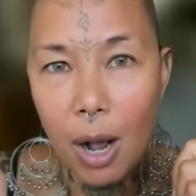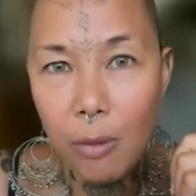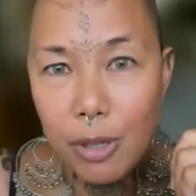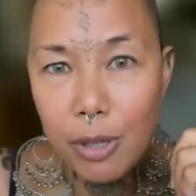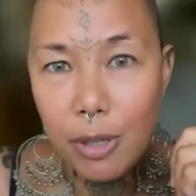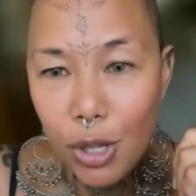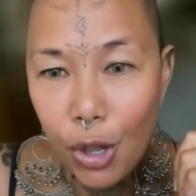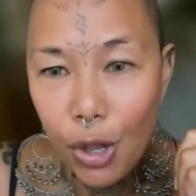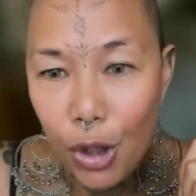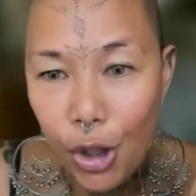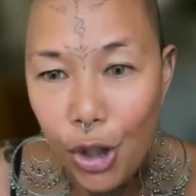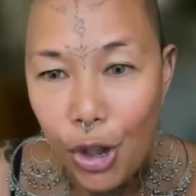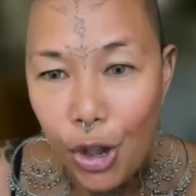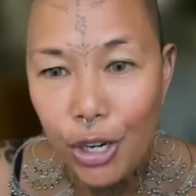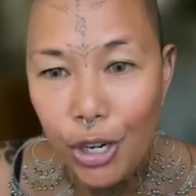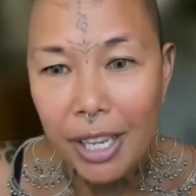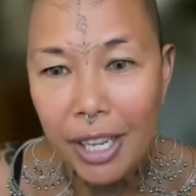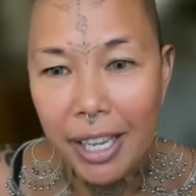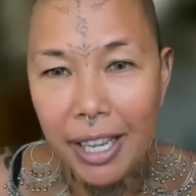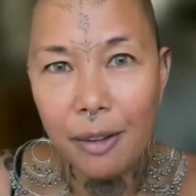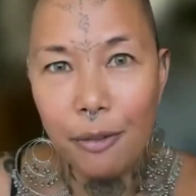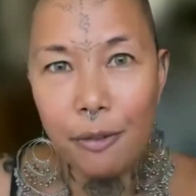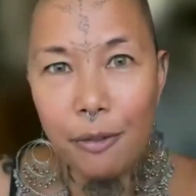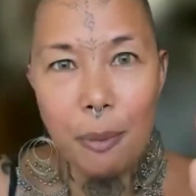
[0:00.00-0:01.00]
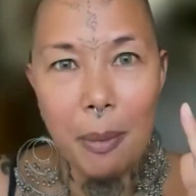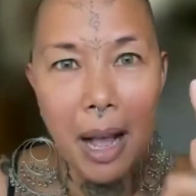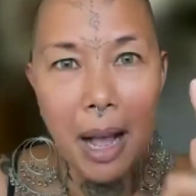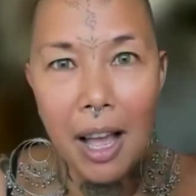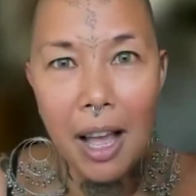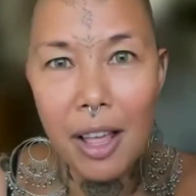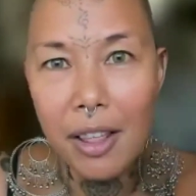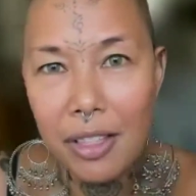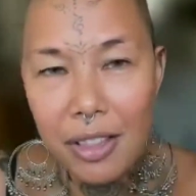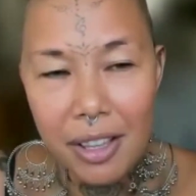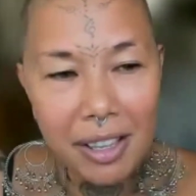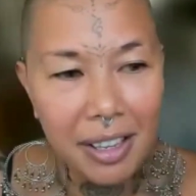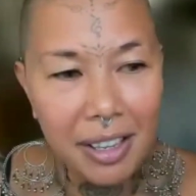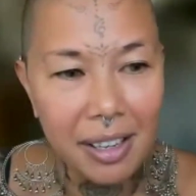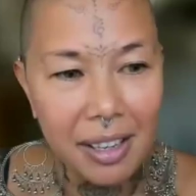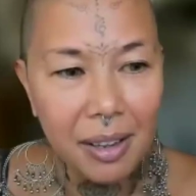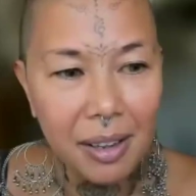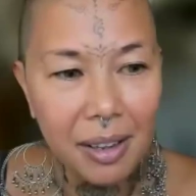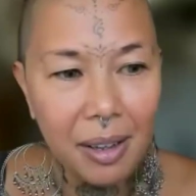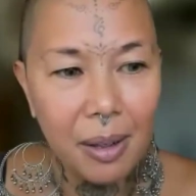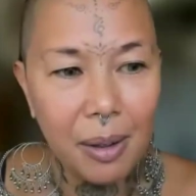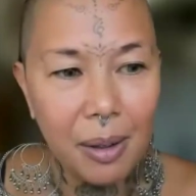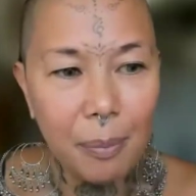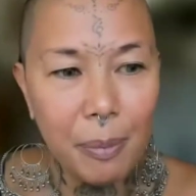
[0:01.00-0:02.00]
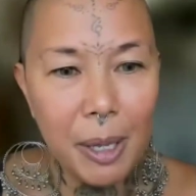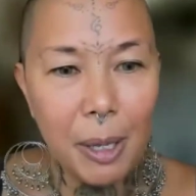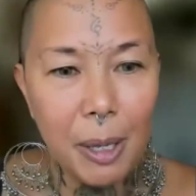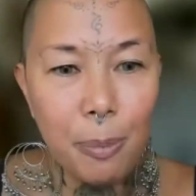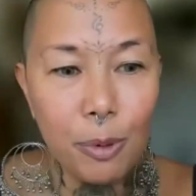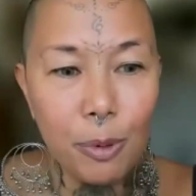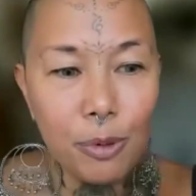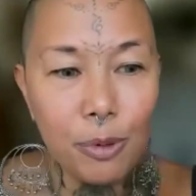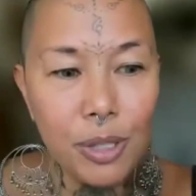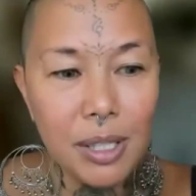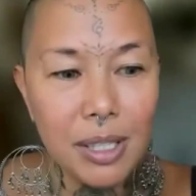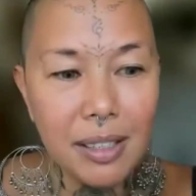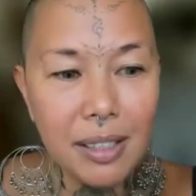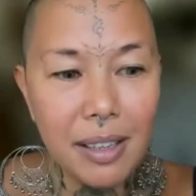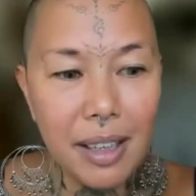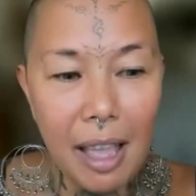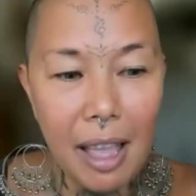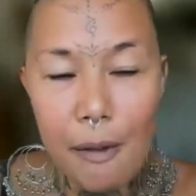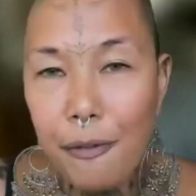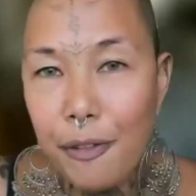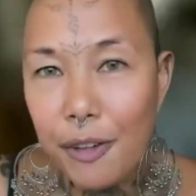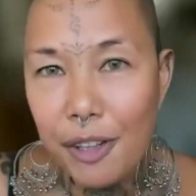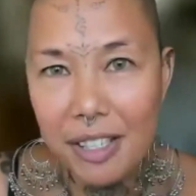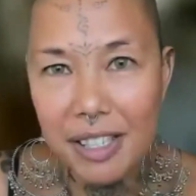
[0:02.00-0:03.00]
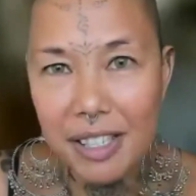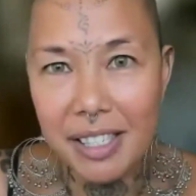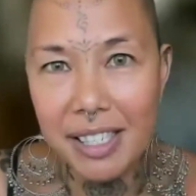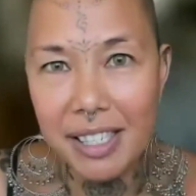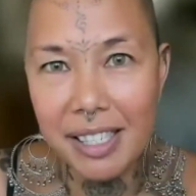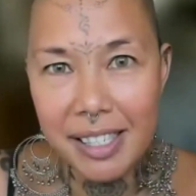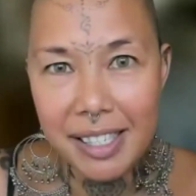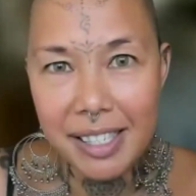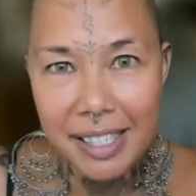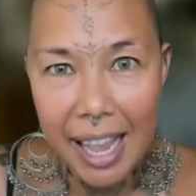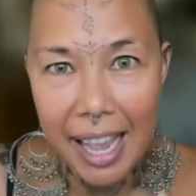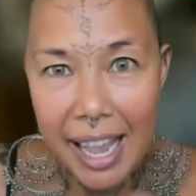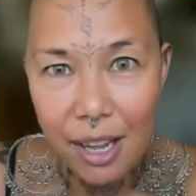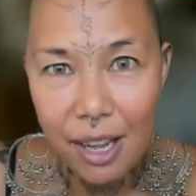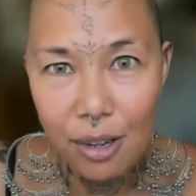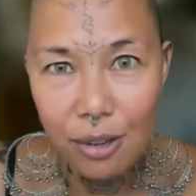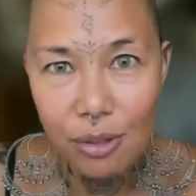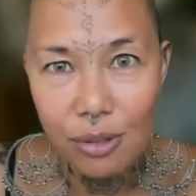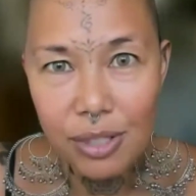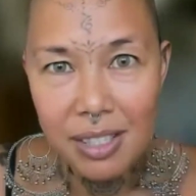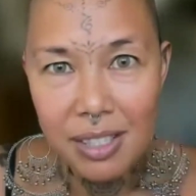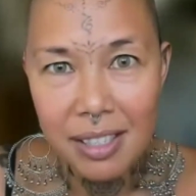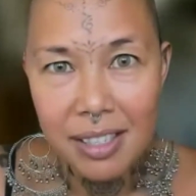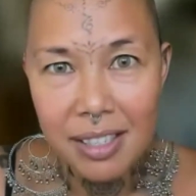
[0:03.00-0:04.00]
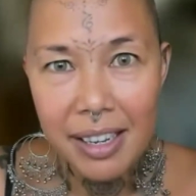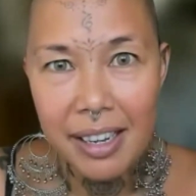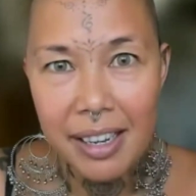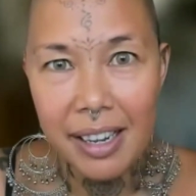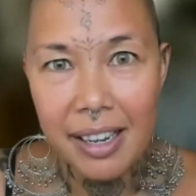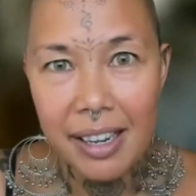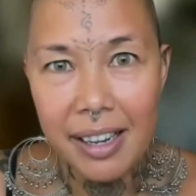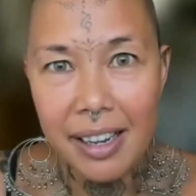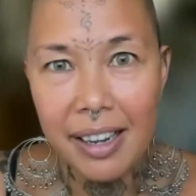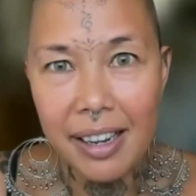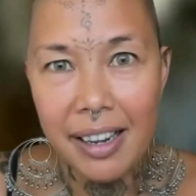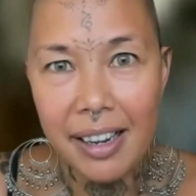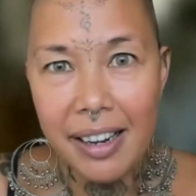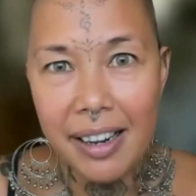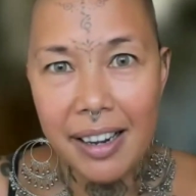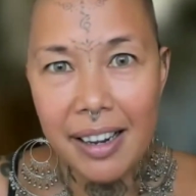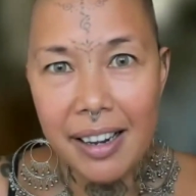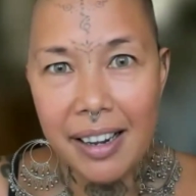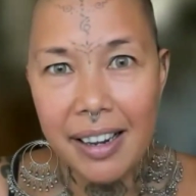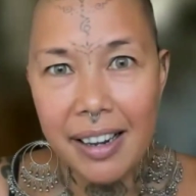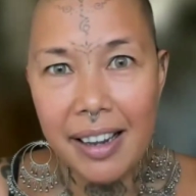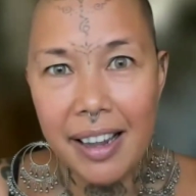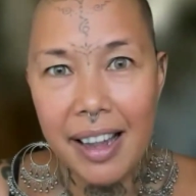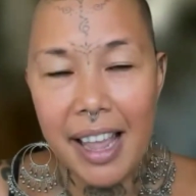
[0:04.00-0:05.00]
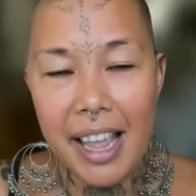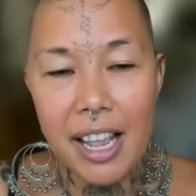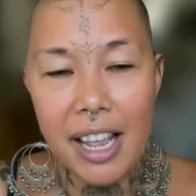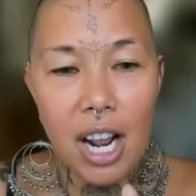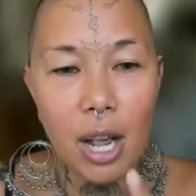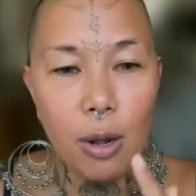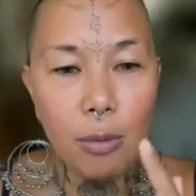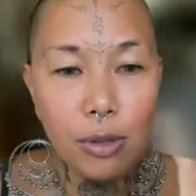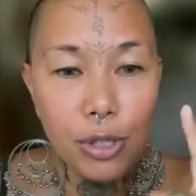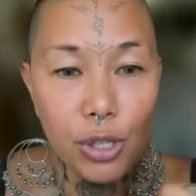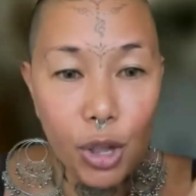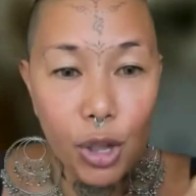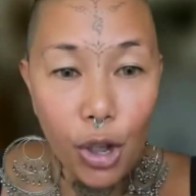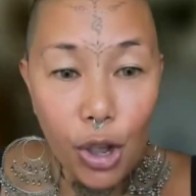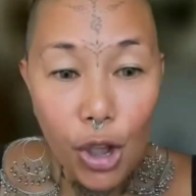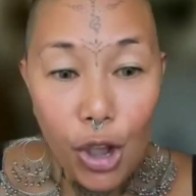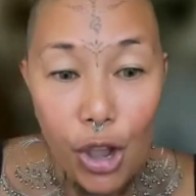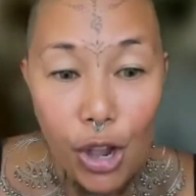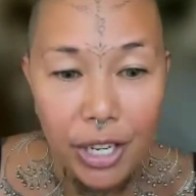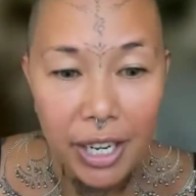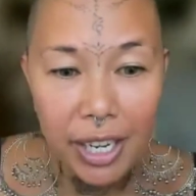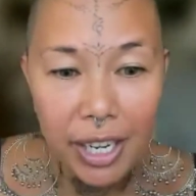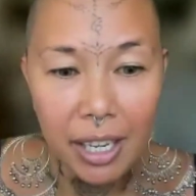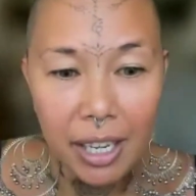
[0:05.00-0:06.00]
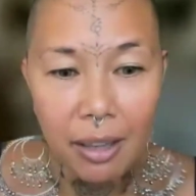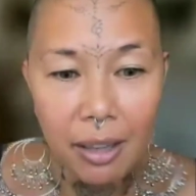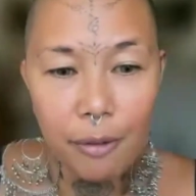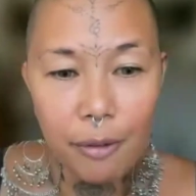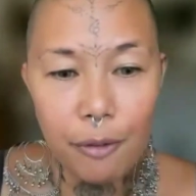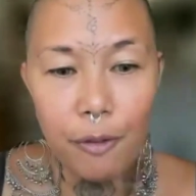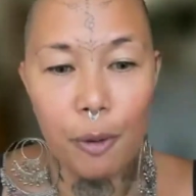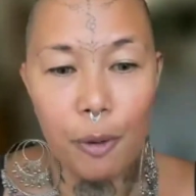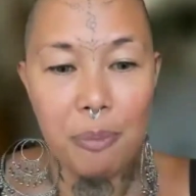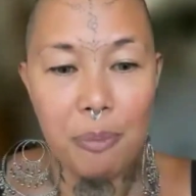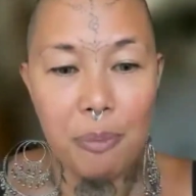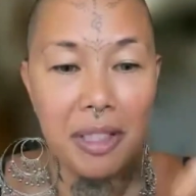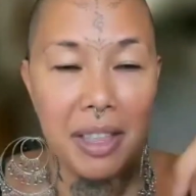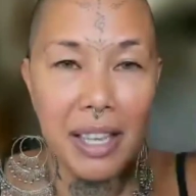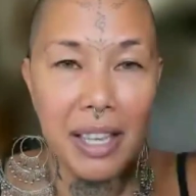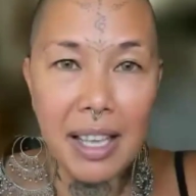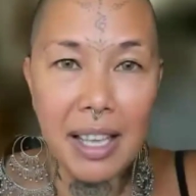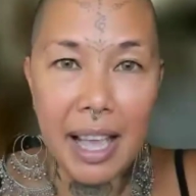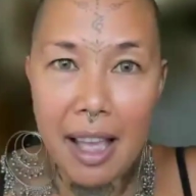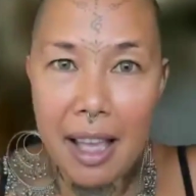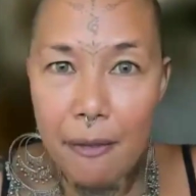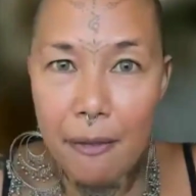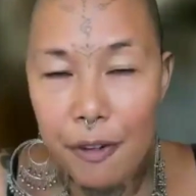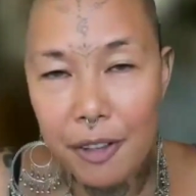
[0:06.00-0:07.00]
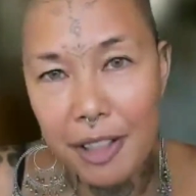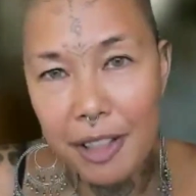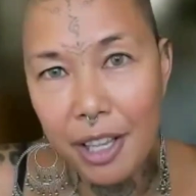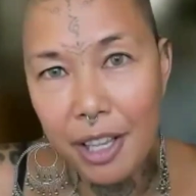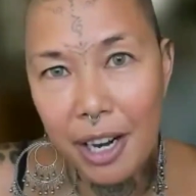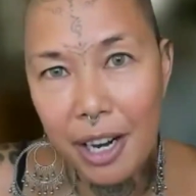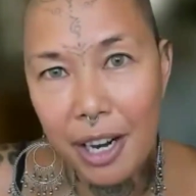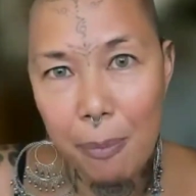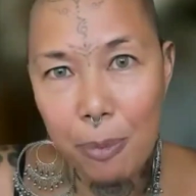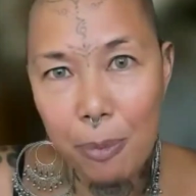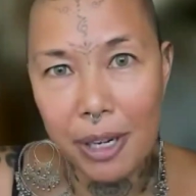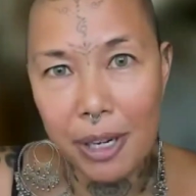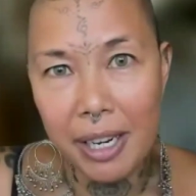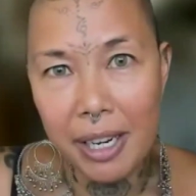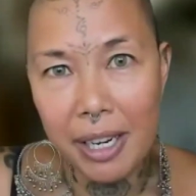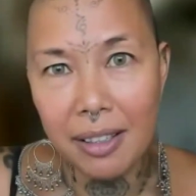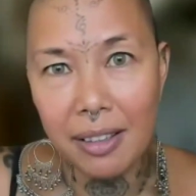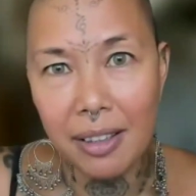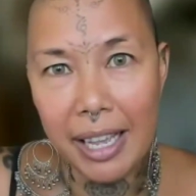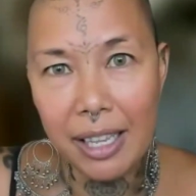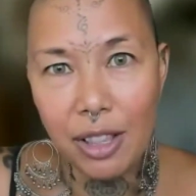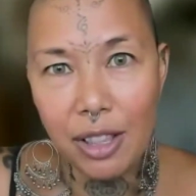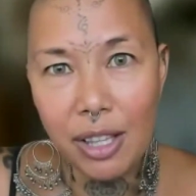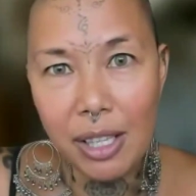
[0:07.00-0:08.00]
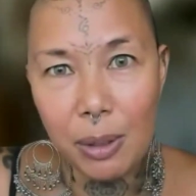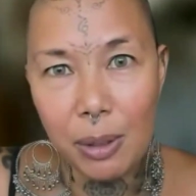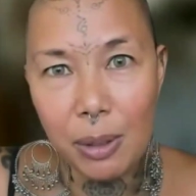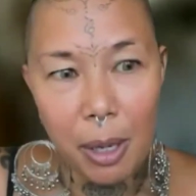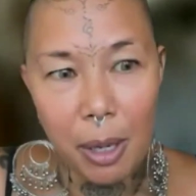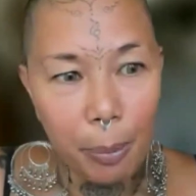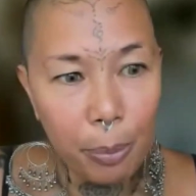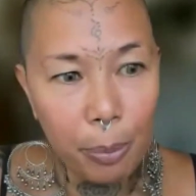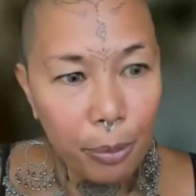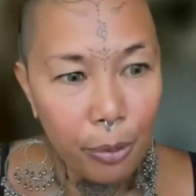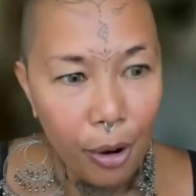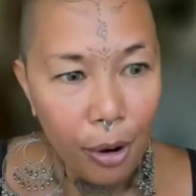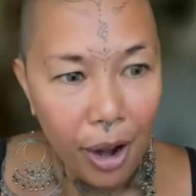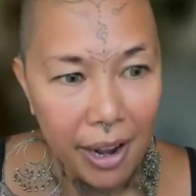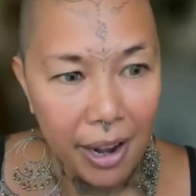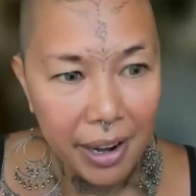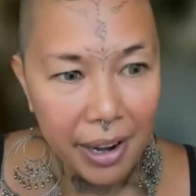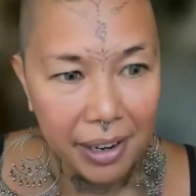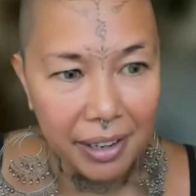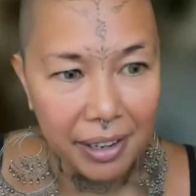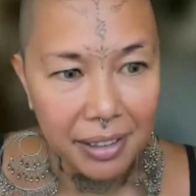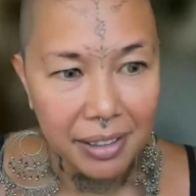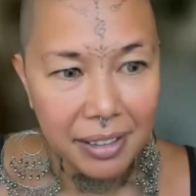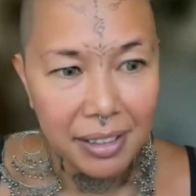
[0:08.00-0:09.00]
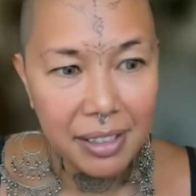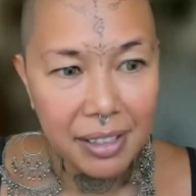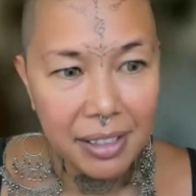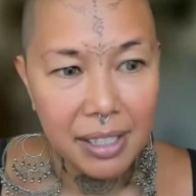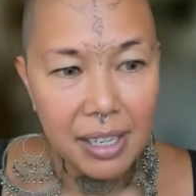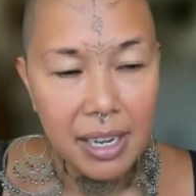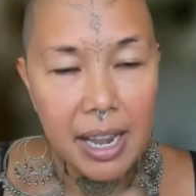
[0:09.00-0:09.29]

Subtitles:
from other people's efforts and sales, and I was earning from the effort that I put in like the year prior.